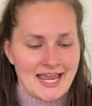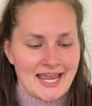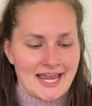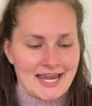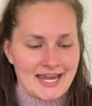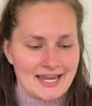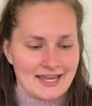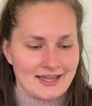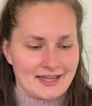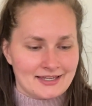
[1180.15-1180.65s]

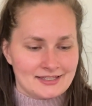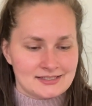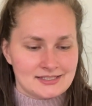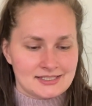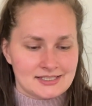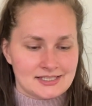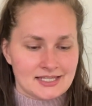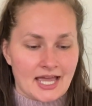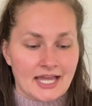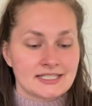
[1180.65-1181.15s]
And
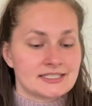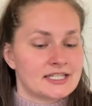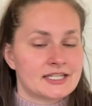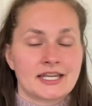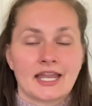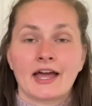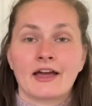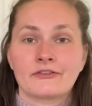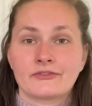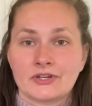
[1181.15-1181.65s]
I didn't
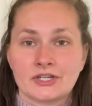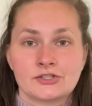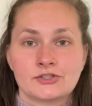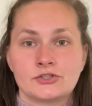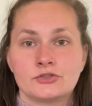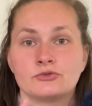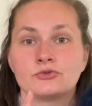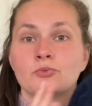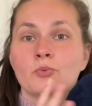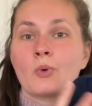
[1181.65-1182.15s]
have
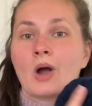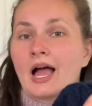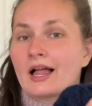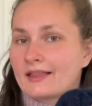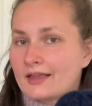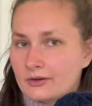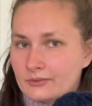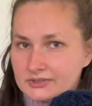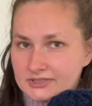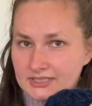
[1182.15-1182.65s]
issues while
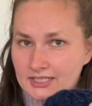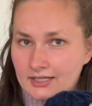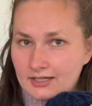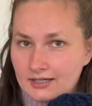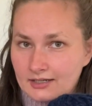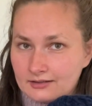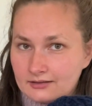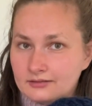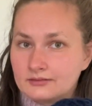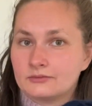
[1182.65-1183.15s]
I was
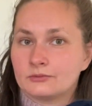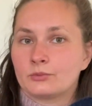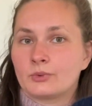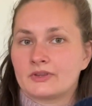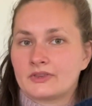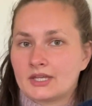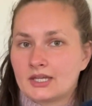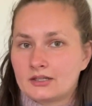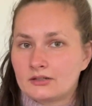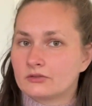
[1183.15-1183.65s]
knitting with
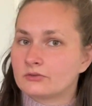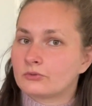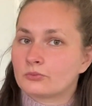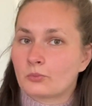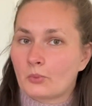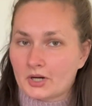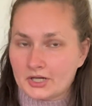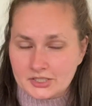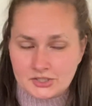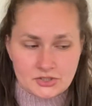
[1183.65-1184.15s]
it
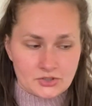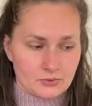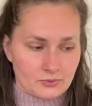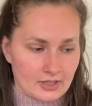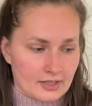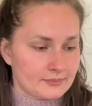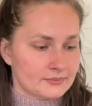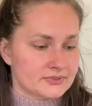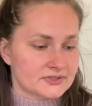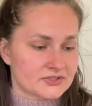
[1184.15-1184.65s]
wanting to
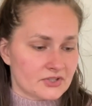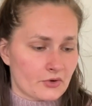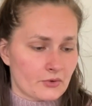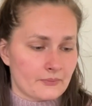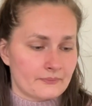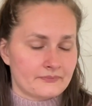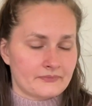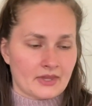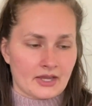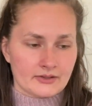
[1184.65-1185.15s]
rip.
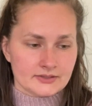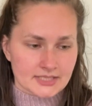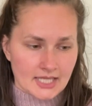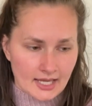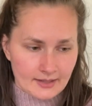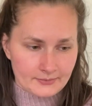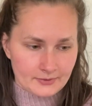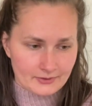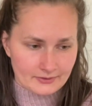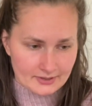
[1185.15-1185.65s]
So I was
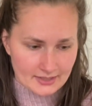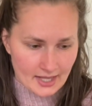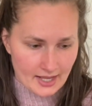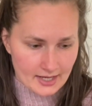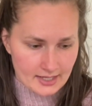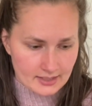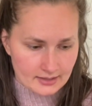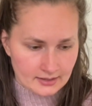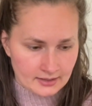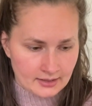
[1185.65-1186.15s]
happy with
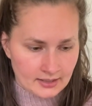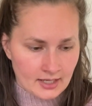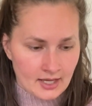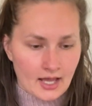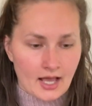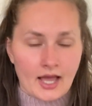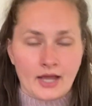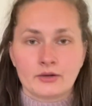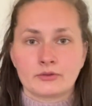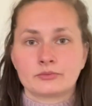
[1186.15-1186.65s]
that.
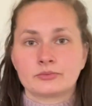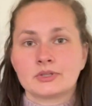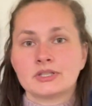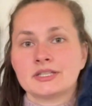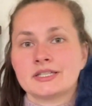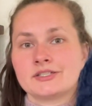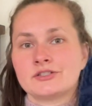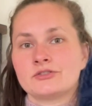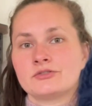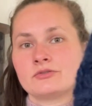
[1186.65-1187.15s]
I
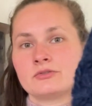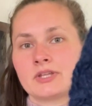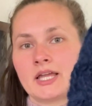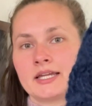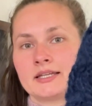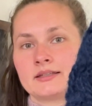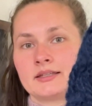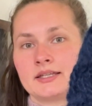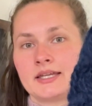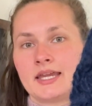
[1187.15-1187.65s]
really do
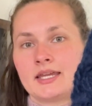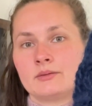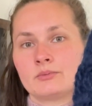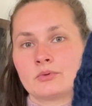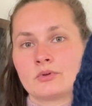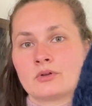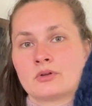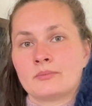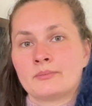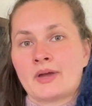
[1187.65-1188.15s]
like the
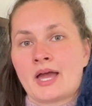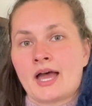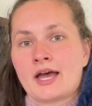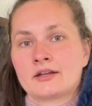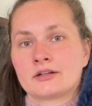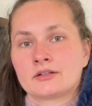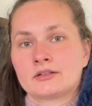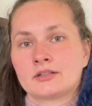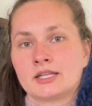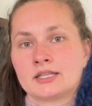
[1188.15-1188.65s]
cable
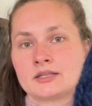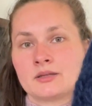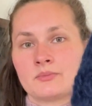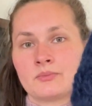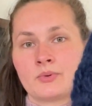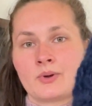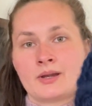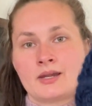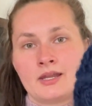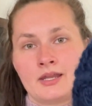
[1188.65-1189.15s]
pattern, like the
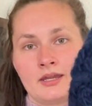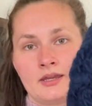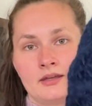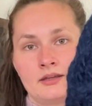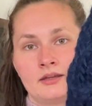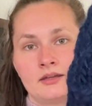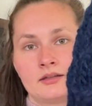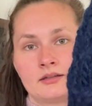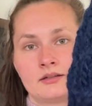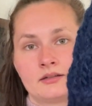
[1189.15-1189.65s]
braided
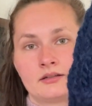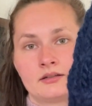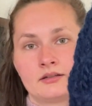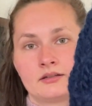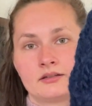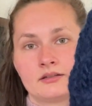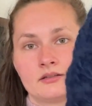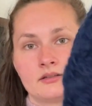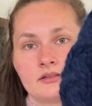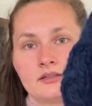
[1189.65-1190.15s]

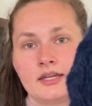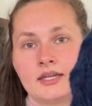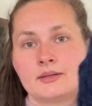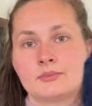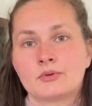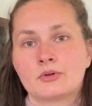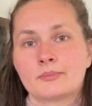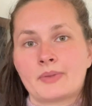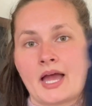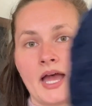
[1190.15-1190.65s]

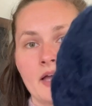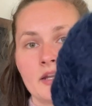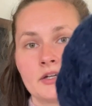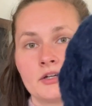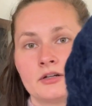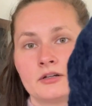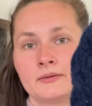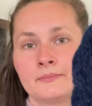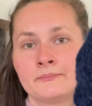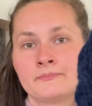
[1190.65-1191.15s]
cable
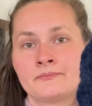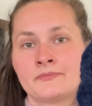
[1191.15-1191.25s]
pattern.